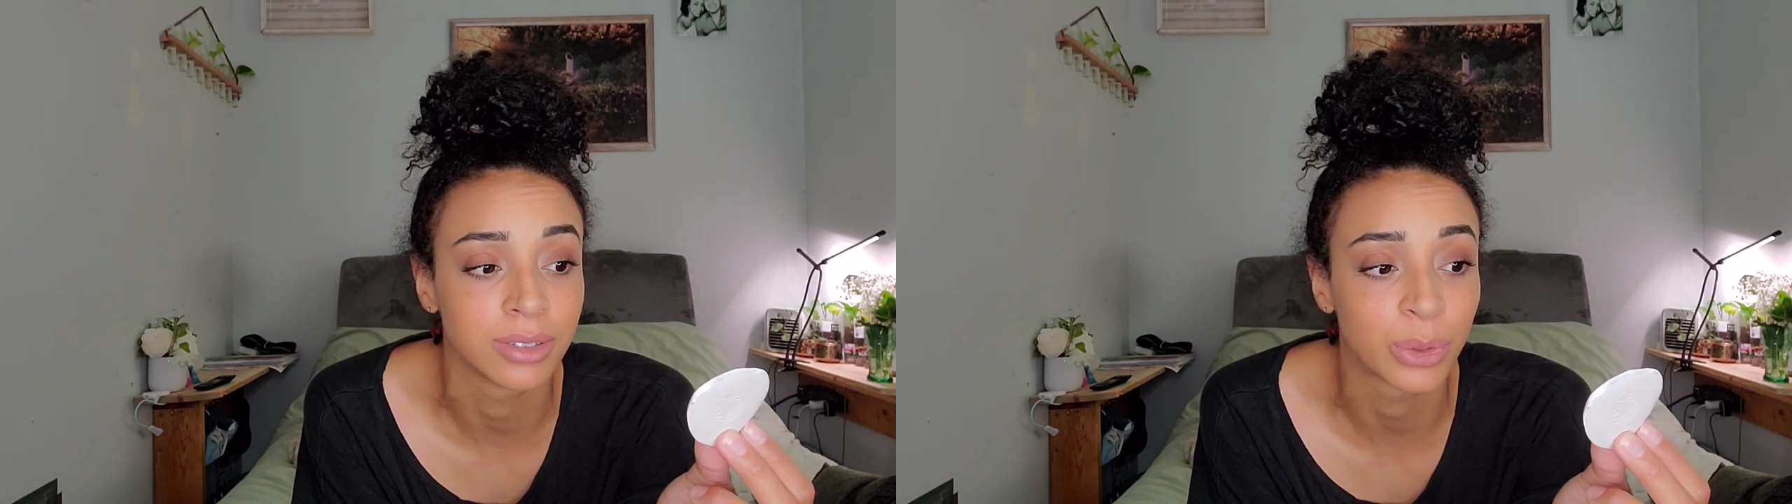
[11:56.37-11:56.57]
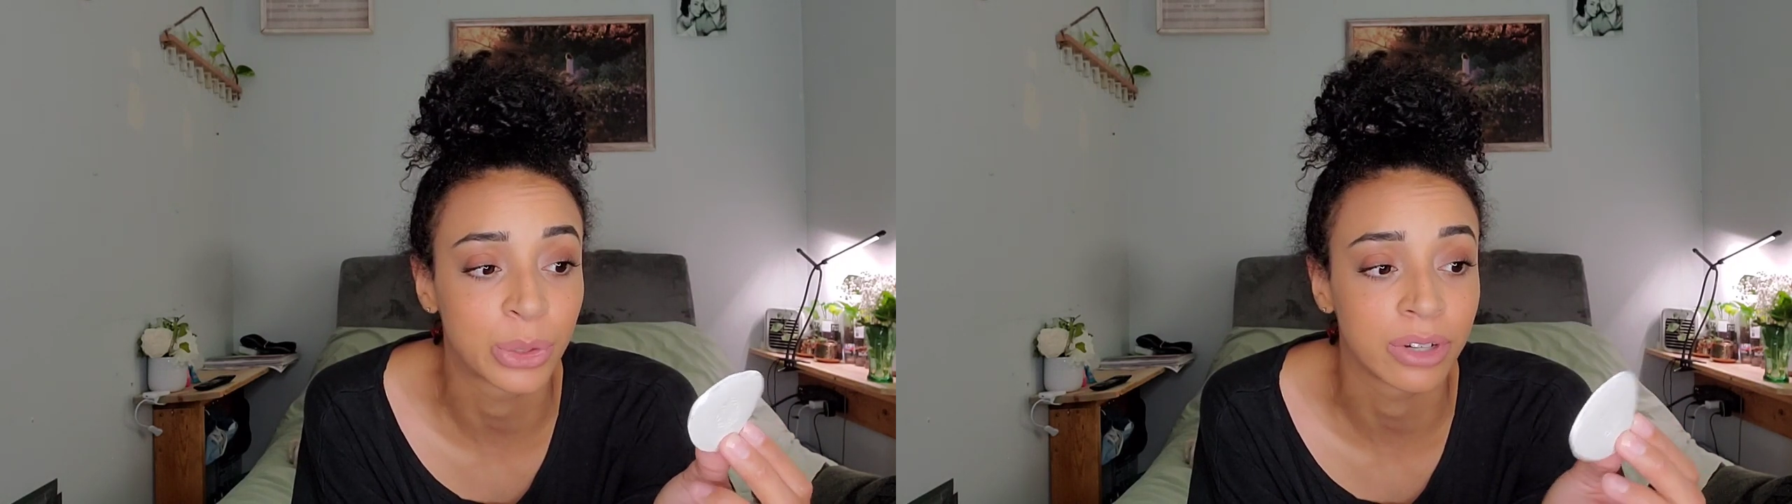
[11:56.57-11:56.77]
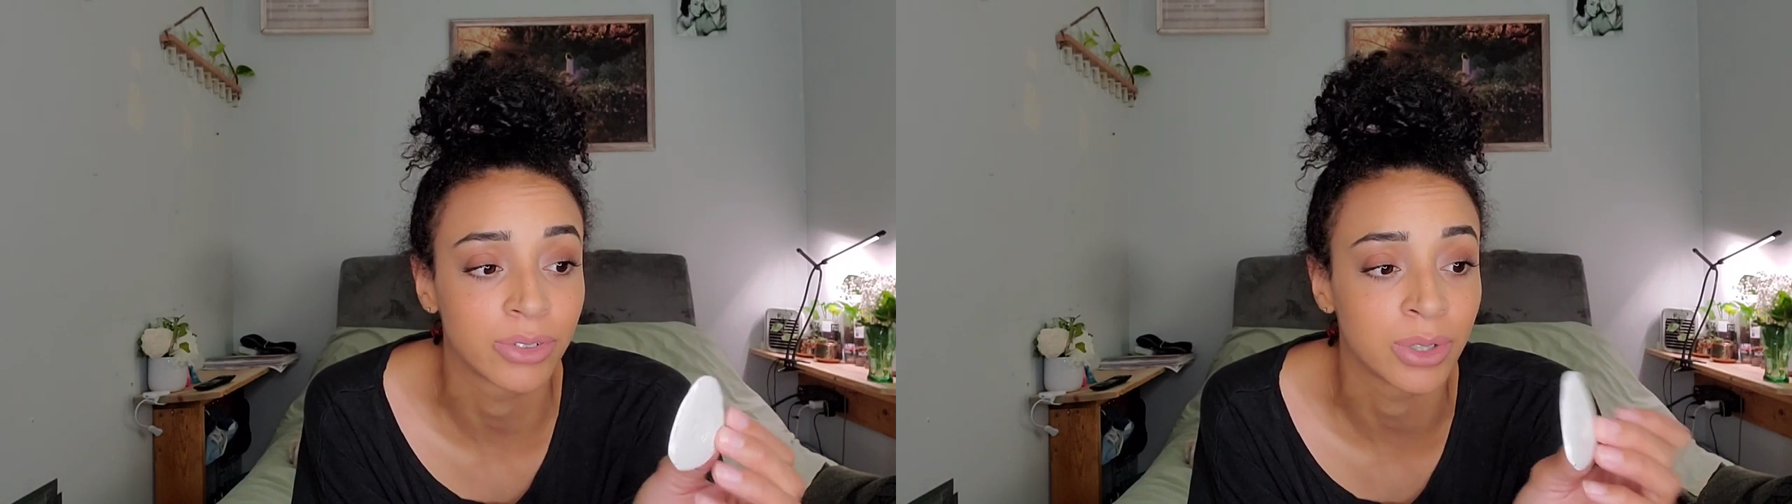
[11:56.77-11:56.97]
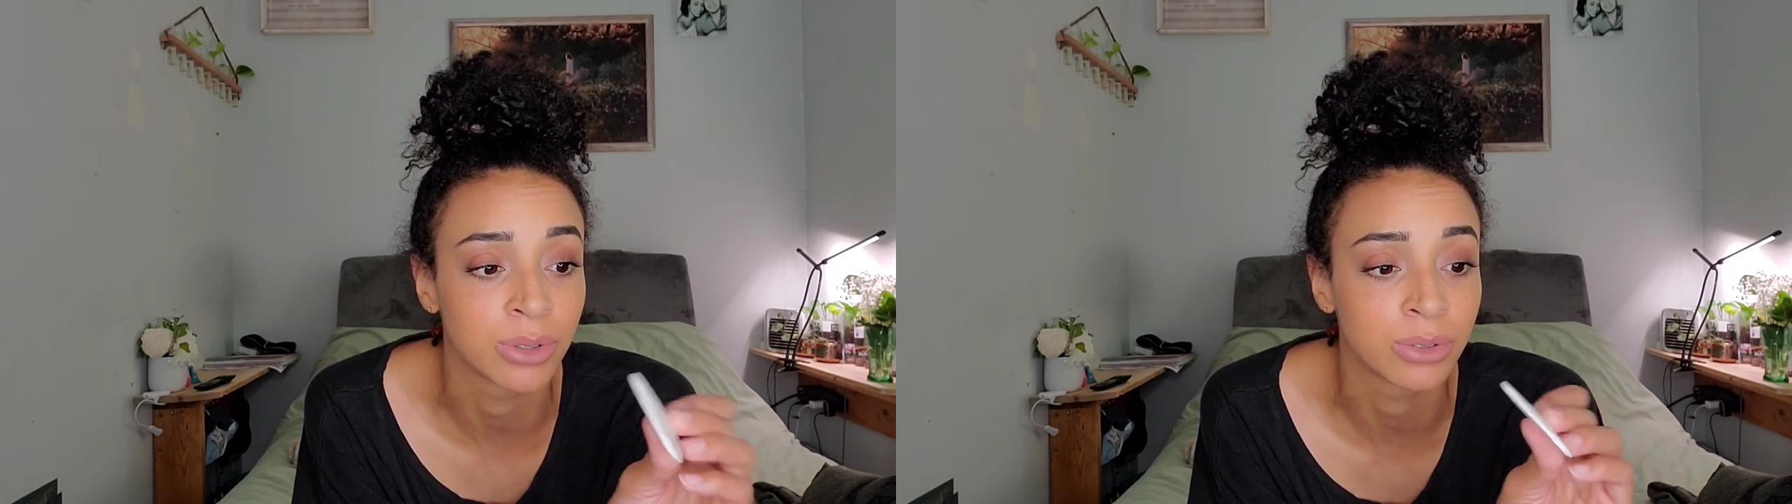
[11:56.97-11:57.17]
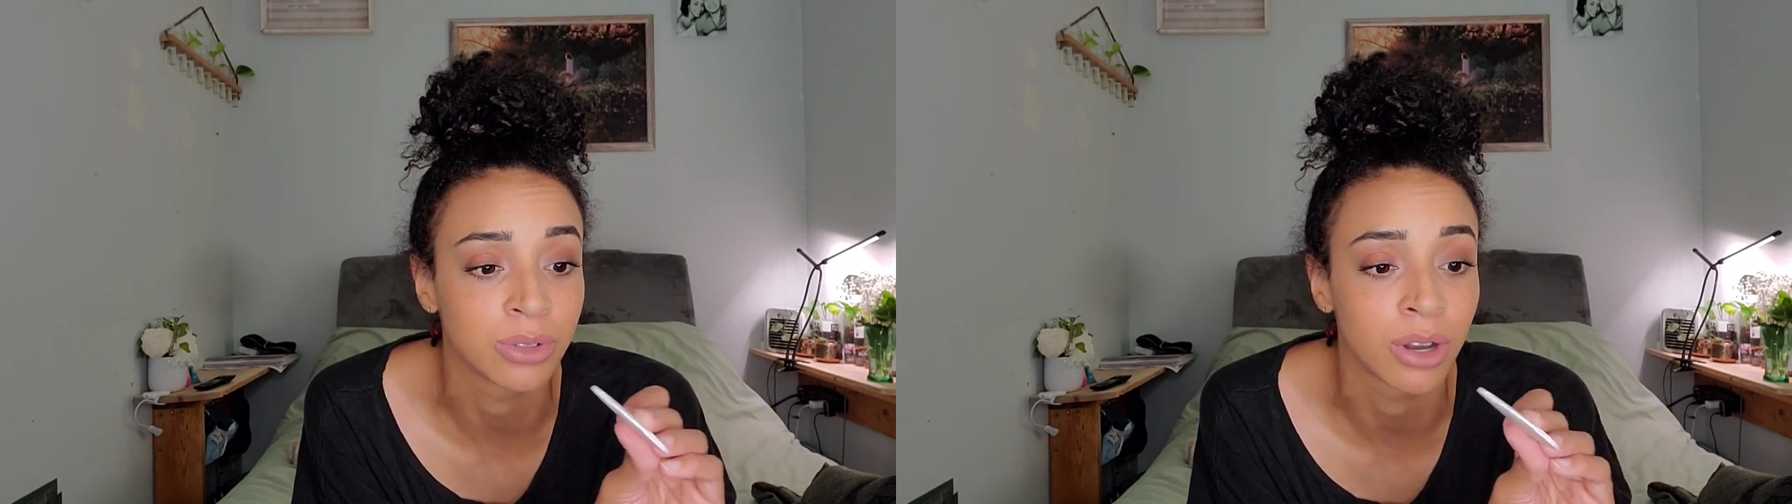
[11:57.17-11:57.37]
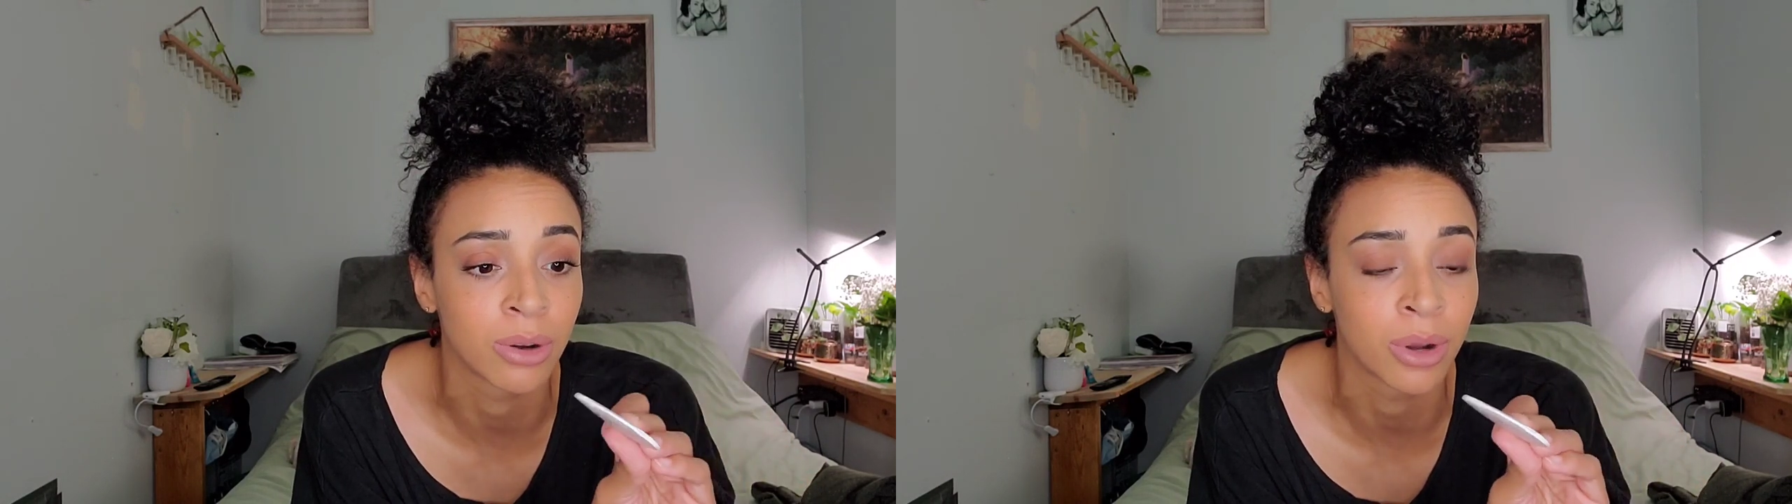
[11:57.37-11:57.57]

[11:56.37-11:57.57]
Or if you know